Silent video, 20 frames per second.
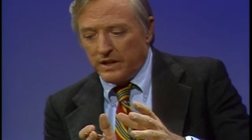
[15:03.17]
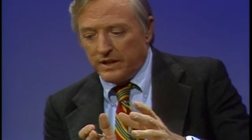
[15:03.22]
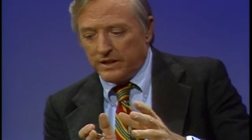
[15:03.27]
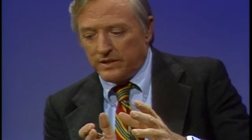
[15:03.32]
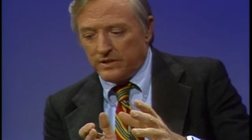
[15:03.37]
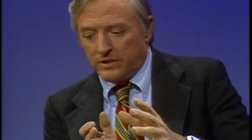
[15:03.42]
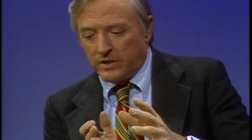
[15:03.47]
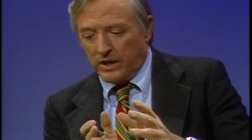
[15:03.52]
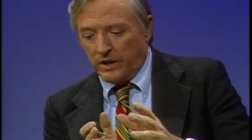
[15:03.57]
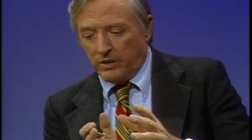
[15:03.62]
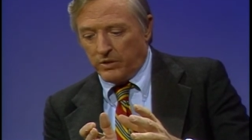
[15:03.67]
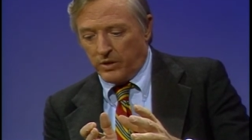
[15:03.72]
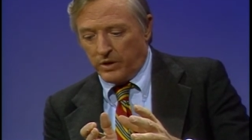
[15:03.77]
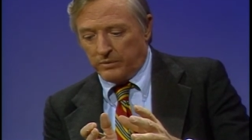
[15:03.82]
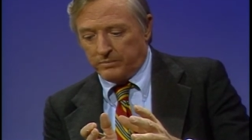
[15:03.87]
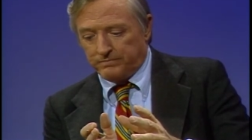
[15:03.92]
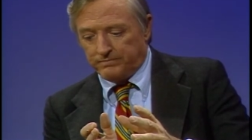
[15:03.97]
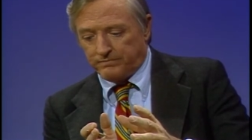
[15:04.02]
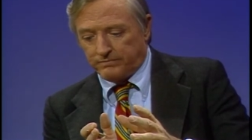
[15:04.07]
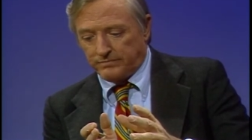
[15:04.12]
say to
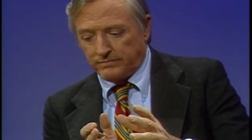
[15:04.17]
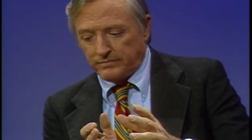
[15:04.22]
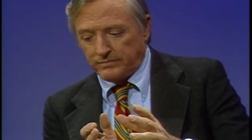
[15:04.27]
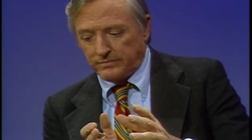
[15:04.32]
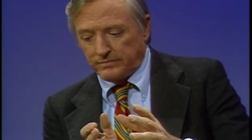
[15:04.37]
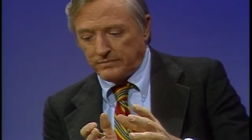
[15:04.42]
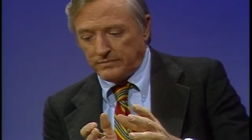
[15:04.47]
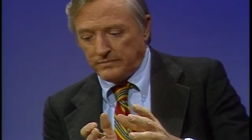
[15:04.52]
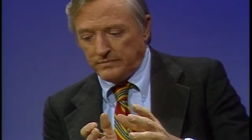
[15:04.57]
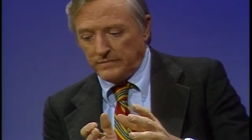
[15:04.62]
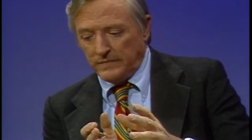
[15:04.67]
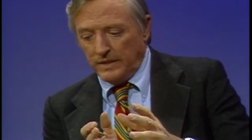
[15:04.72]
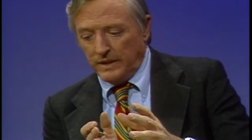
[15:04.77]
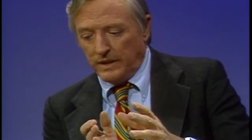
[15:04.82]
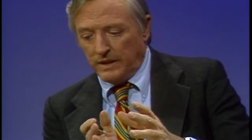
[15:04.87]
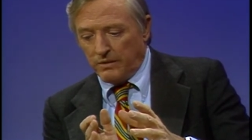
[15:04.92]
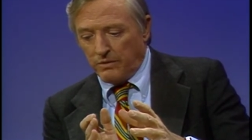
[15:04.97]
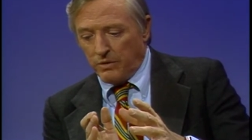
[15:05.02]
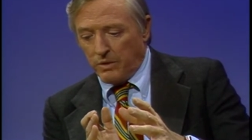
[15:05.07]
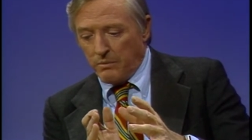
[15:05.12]
him,
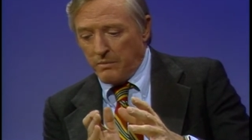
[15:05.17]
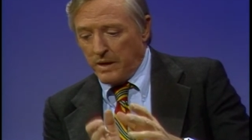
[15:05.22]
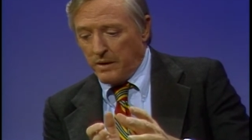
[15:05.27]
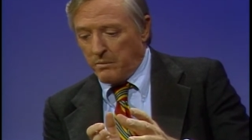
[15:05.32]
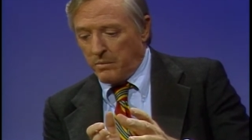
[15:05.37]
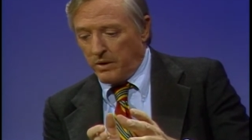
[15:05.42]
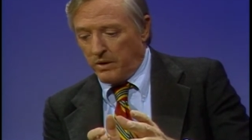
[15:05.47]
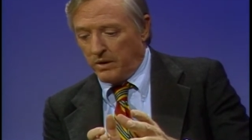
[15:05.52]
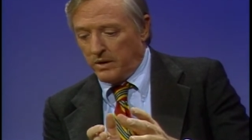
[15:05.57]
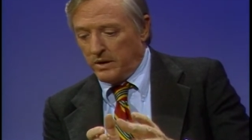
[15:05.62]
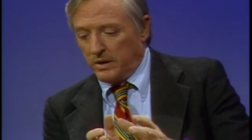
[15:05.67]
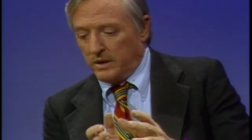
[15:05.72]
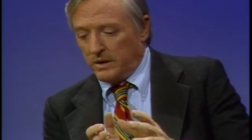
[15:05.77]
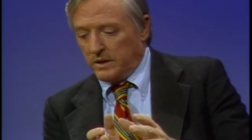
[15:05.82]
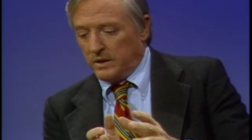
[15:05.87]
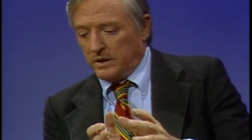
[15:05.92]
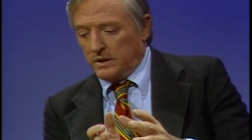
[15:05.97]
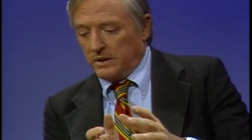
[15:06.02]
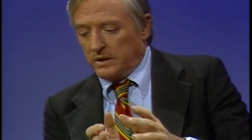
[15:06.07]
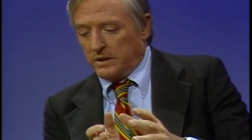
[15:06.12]
remember,
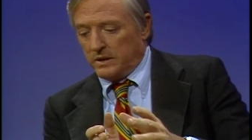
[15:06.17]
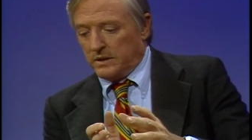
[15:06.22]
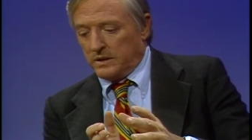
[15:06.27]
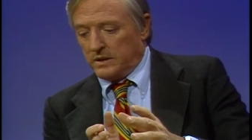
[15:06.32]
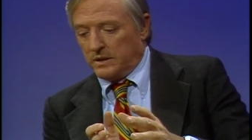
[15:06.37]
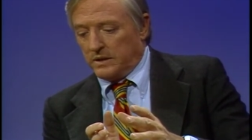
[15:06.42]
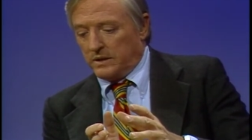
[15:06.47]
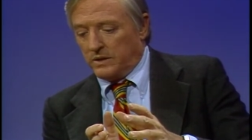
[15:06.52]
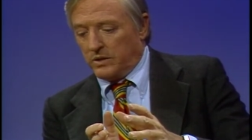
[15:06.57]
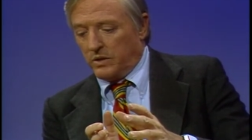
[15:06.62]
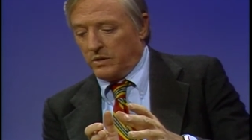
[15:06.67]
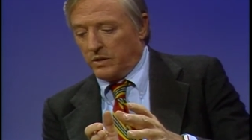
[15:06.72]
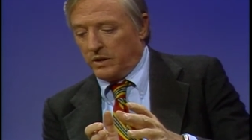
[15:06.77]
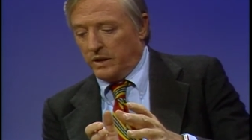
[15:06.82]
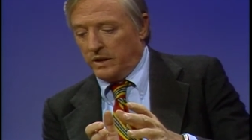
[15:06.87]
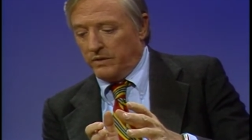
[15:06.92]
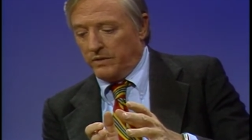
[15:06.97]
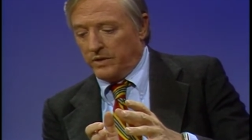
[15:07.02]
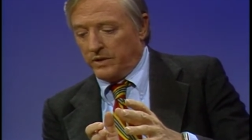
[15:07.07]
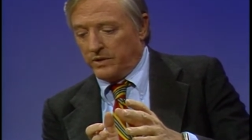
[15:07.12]
don't
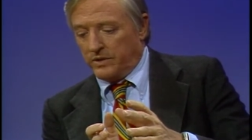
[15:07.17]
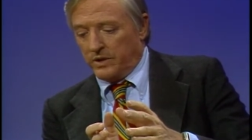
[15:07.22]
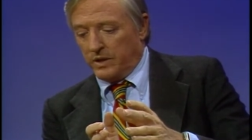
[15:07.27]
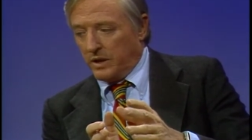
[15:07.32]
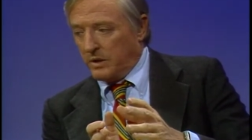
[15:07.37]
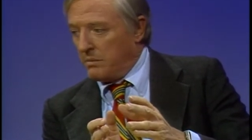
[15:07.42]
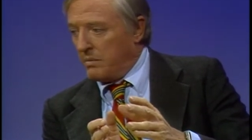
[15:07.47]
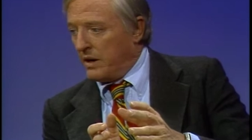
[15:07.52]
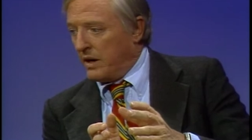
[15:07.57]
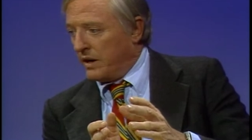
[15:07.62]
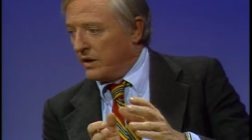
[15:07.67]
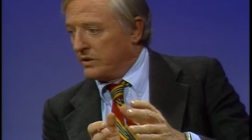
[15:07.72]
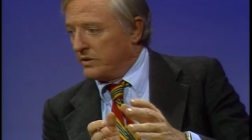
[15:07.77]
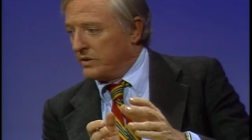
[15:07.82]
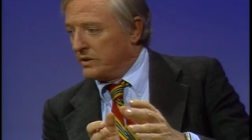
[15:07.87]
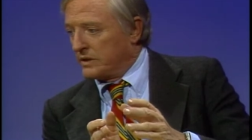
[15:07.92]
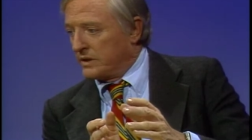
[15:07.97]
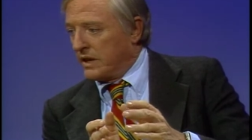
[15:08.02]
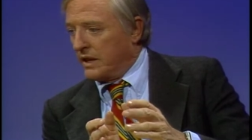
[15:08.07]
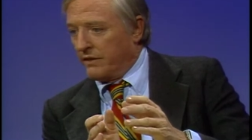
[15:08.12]
leave this in the bus,
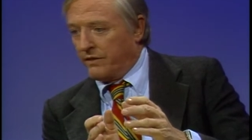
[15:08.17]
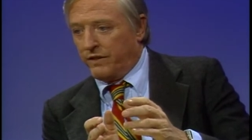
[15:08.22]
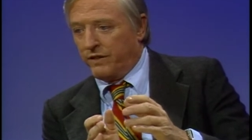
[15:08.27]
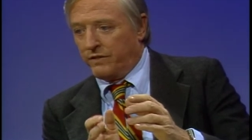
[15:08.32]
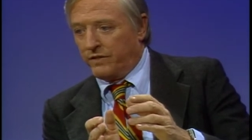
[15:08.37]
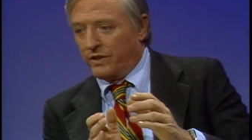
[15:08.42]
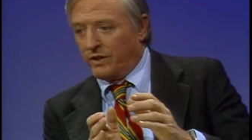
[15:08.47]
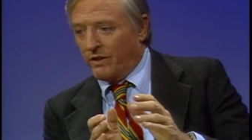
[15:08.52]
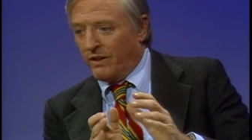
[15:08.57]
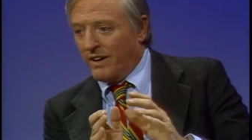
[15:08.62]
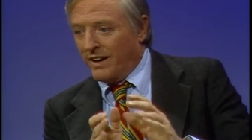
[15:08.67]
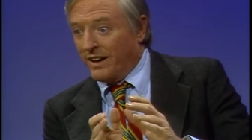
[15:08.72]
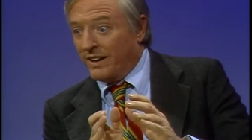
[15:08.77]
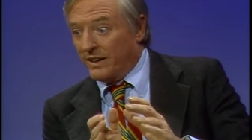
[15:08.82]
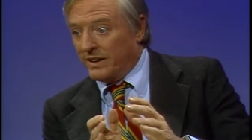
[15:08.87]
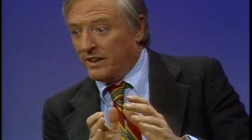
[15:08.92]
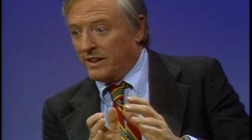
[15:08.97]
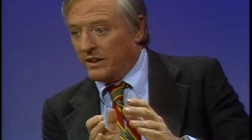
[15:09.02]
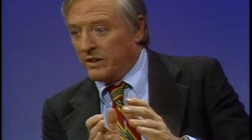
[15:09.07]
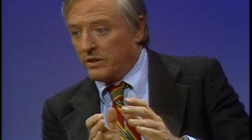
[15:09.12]
it's got 50 grand
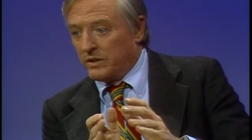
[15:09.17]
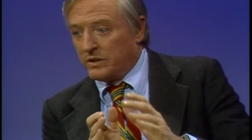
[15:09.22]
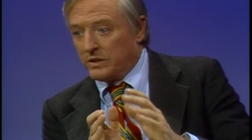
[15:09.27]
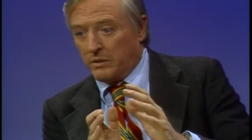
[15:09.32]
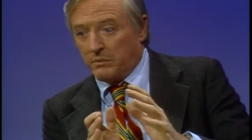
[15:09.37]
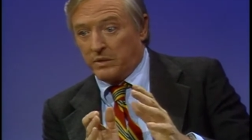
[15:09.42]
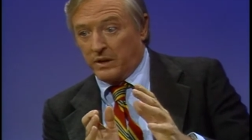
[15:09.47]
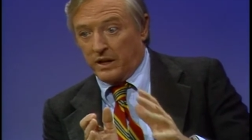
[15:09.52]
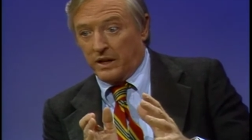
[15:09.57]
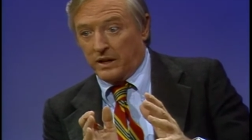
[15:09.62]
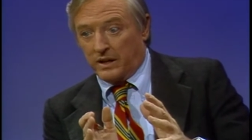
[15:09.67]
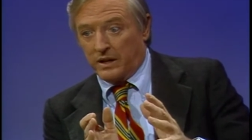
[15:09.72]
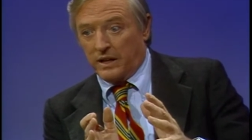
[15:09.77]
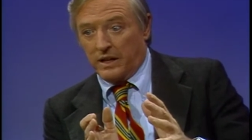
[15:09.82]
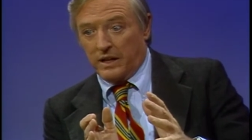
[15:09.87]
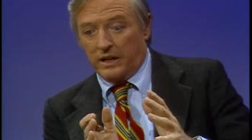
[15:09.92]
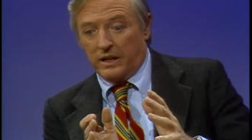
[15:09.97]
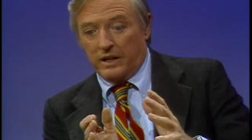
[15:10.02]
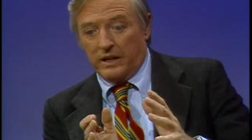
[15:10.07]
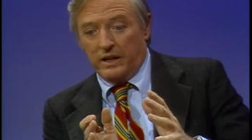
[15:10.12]
in it, or something like
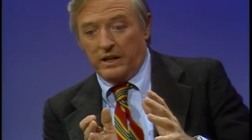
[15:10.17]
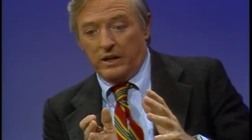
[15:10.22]
that.